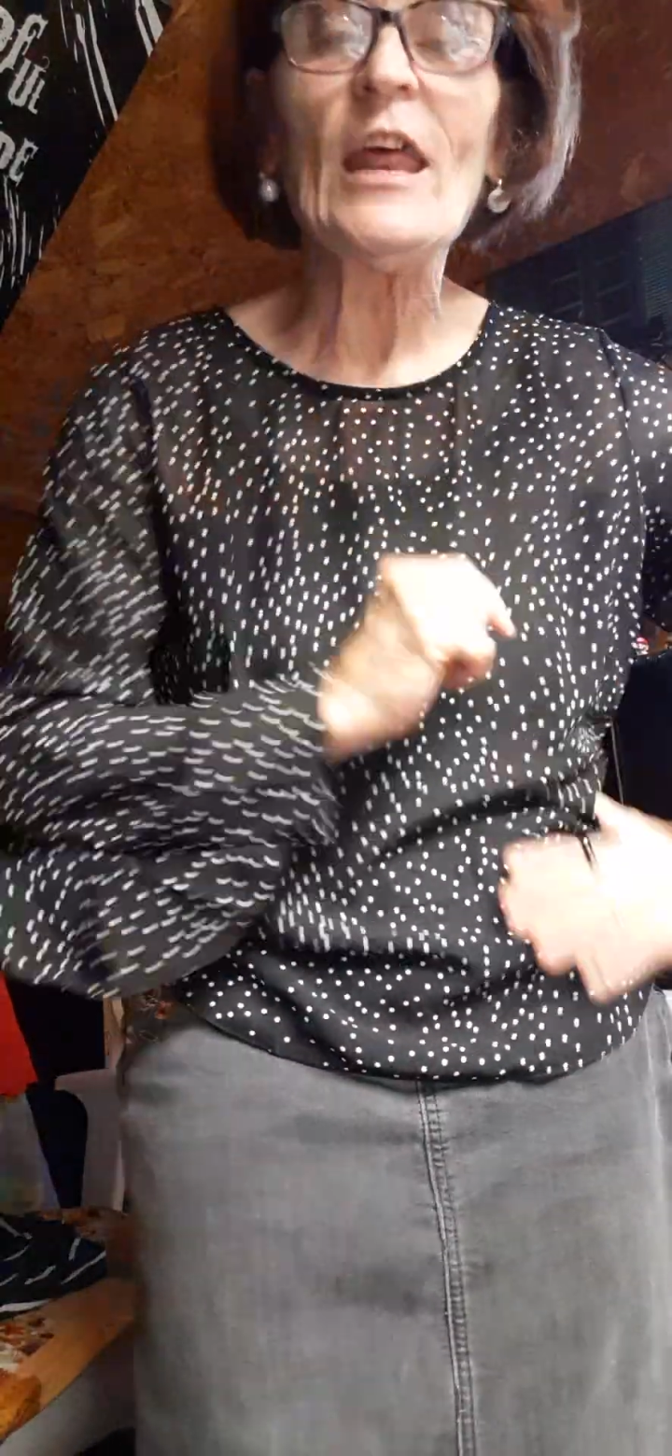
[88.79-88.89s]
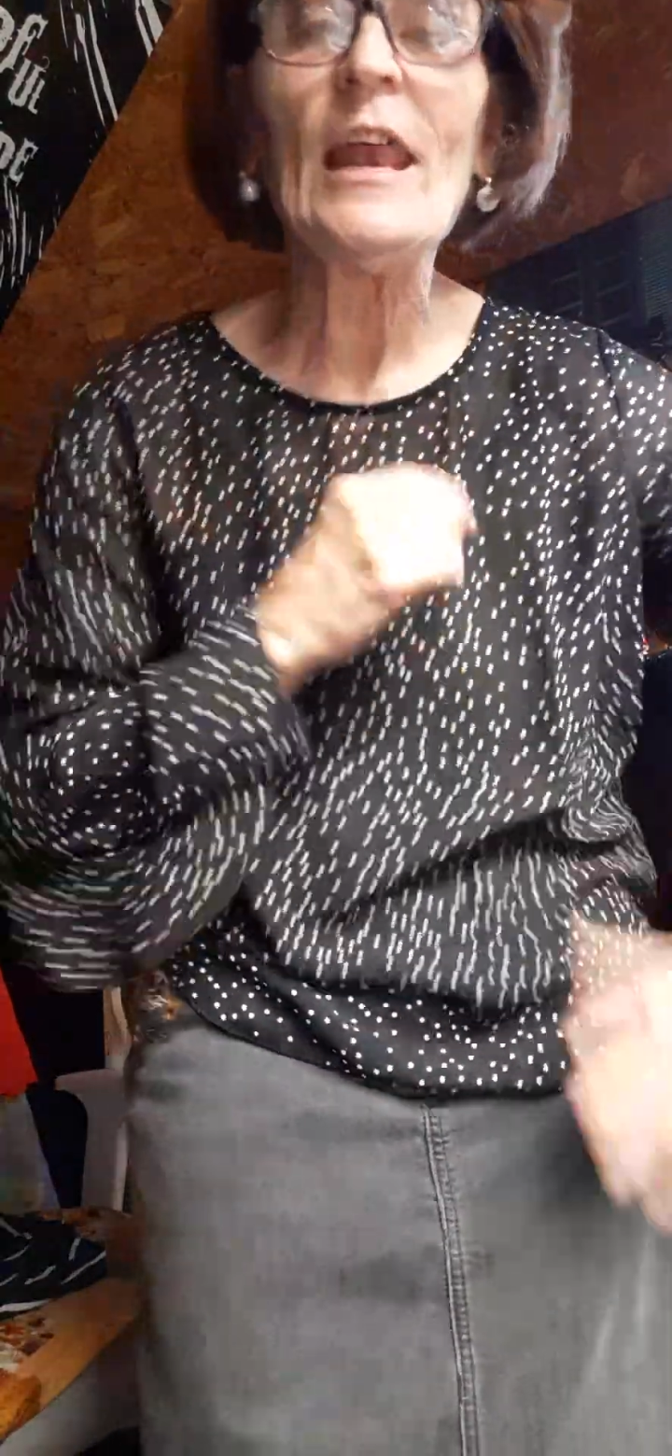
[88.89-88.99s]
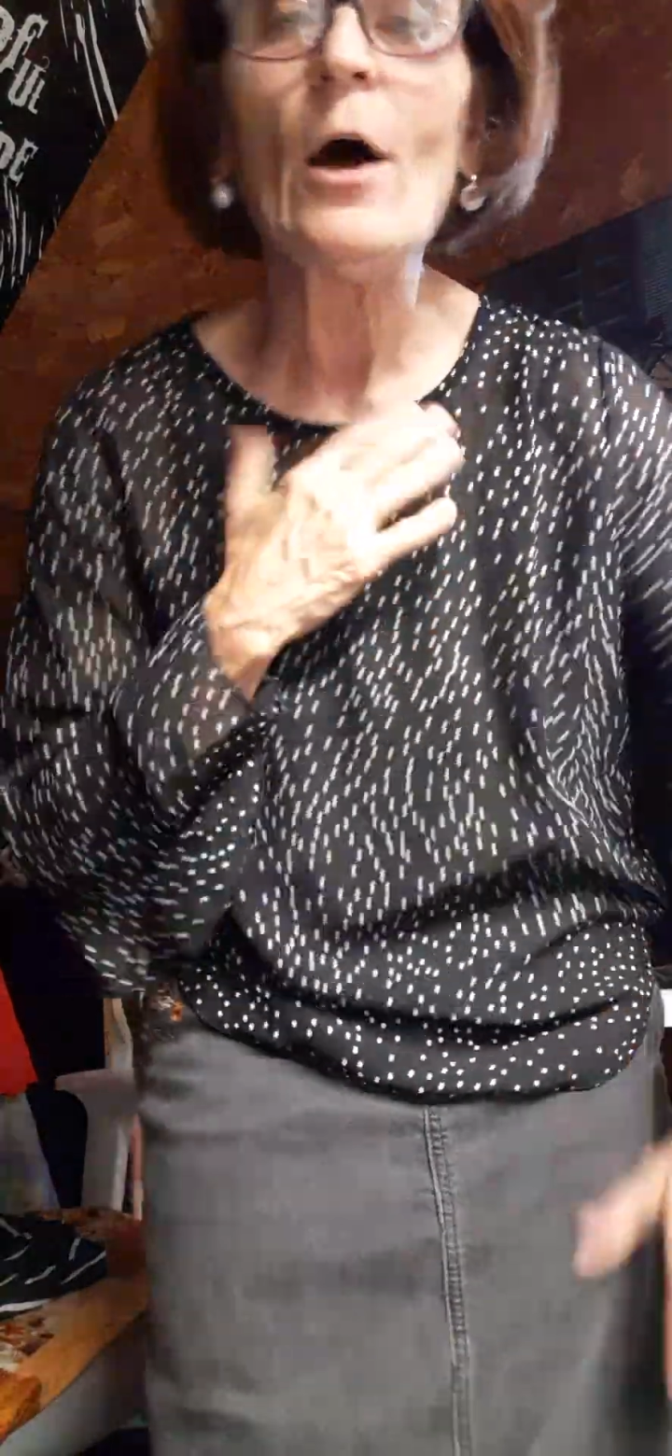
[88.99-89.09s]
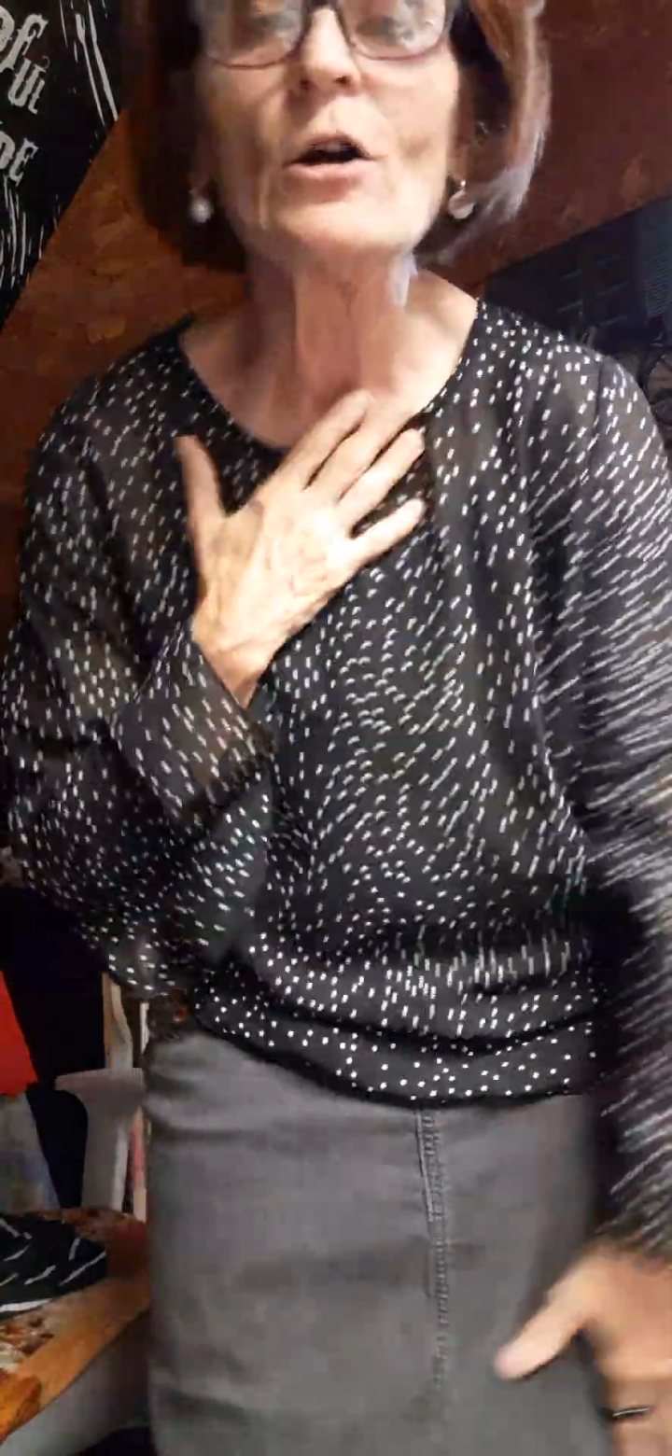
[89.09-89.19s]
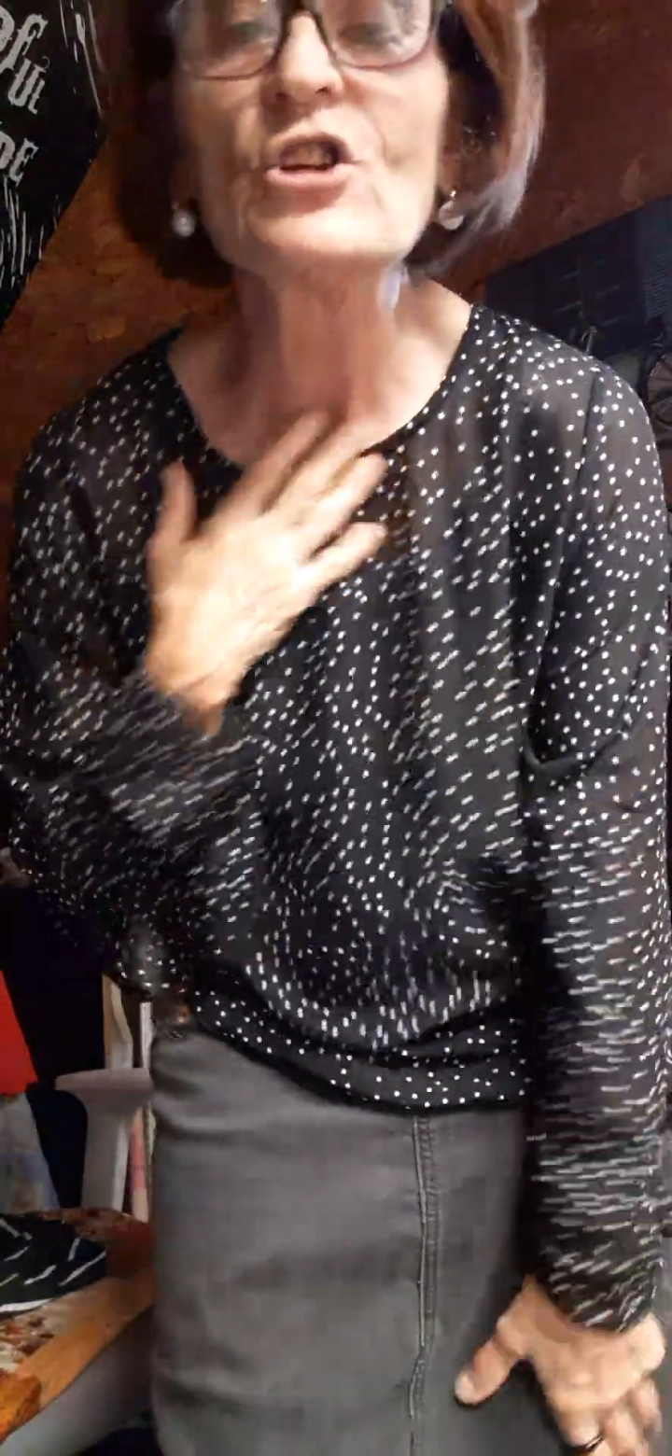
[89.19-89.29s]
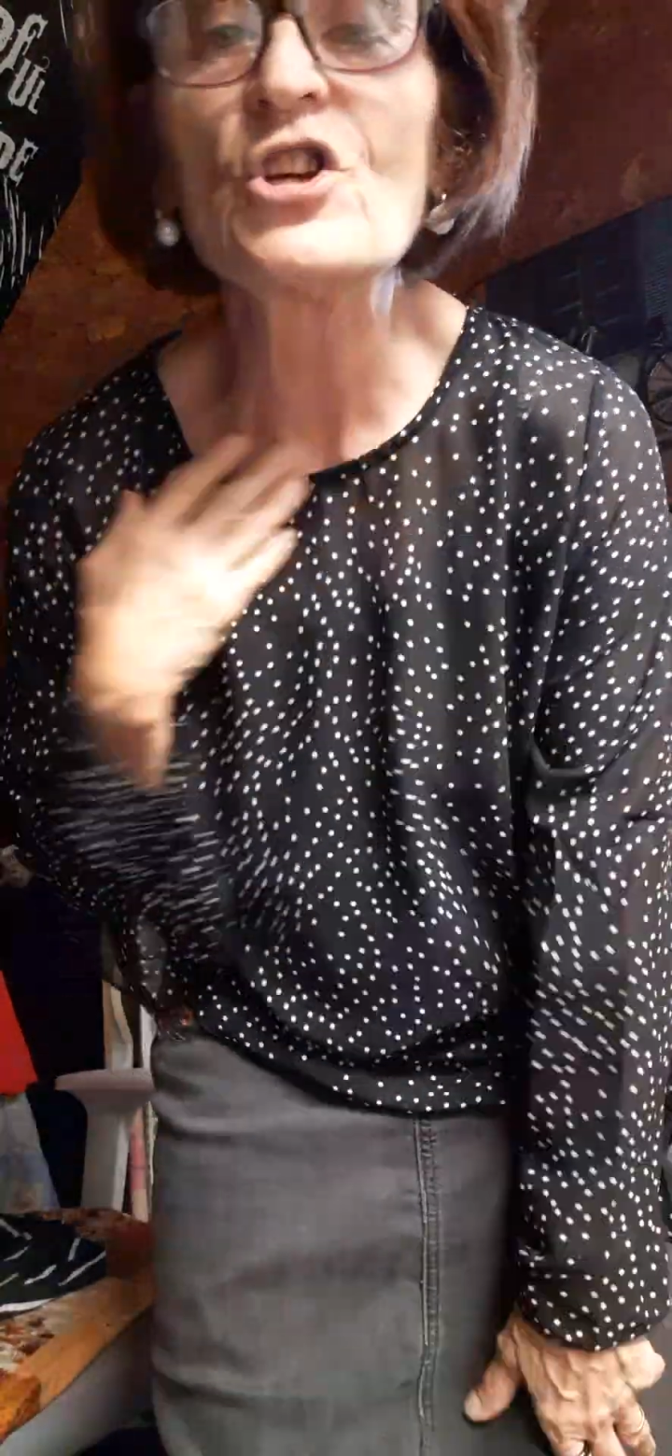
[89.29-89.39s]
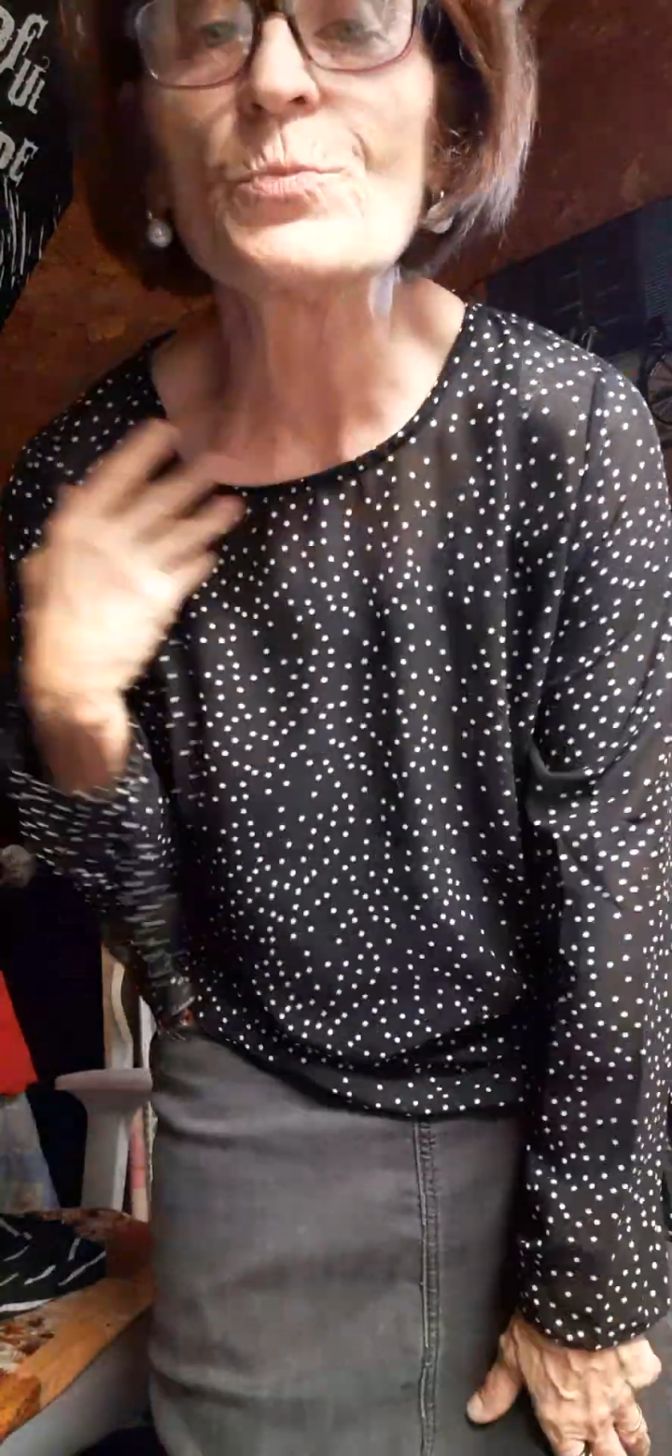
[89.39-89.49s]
and I'll